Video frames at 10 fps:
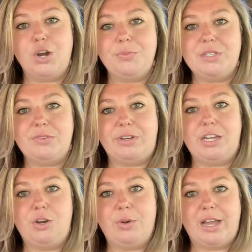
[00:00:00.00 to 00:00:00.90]
and I hope this
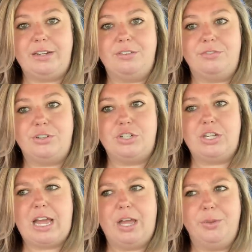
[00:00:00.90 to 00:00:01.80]
video kind of
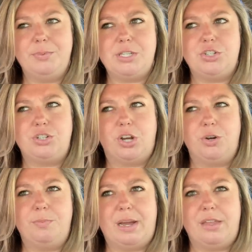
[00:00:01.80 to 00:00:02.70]
helps
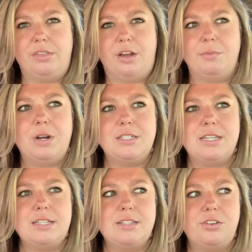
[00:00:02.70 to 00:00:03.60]
show my thought
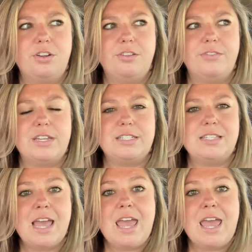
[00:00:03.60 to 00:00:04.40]
process on all of this.